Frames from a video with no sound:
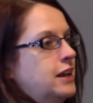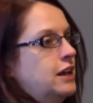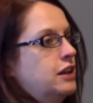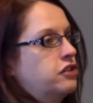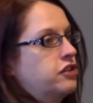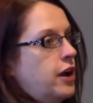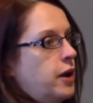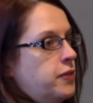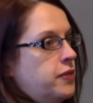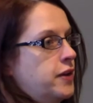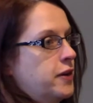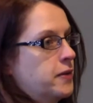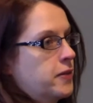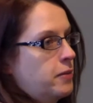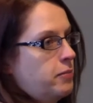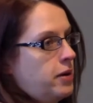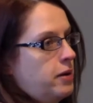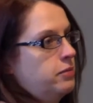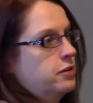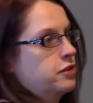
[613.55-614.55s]
it's out there in
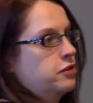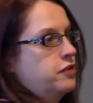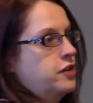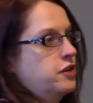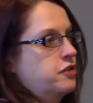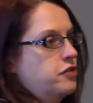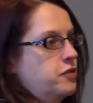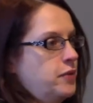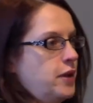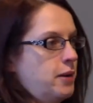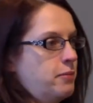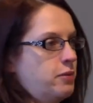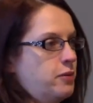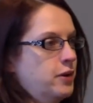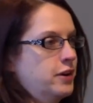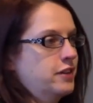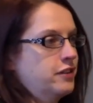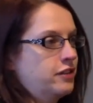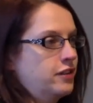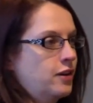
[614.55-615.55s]
the public sphere from that
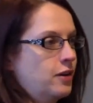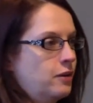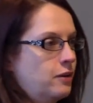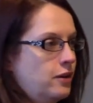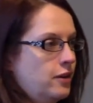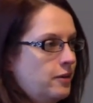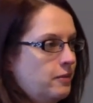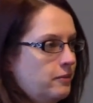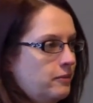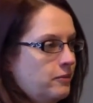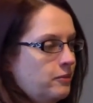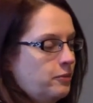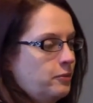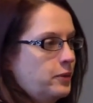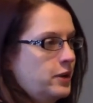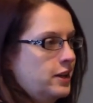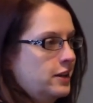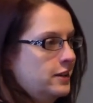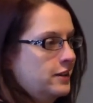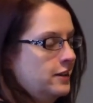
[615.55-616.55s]
point. So
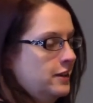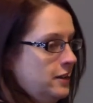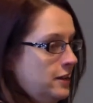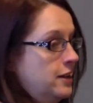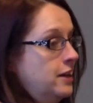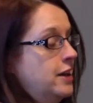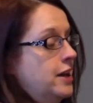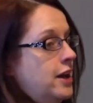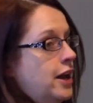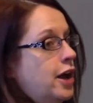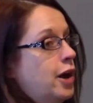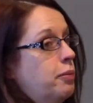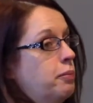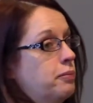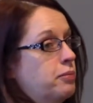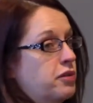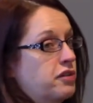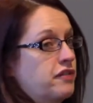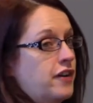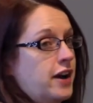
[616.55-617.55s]
we can
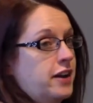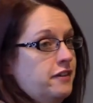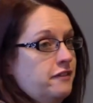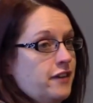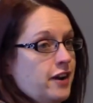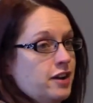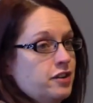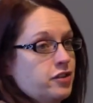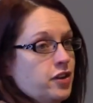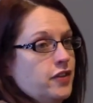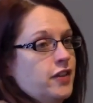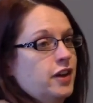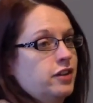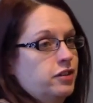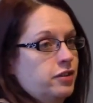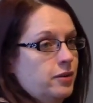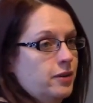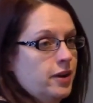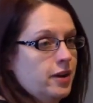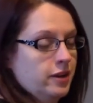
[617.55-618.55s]
help provide advice on
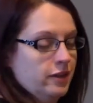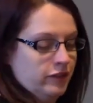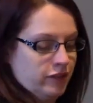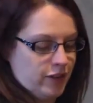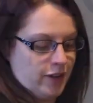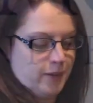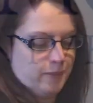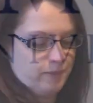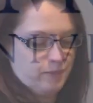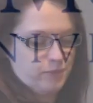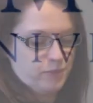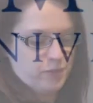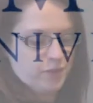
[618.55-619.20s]
that too ahead of time.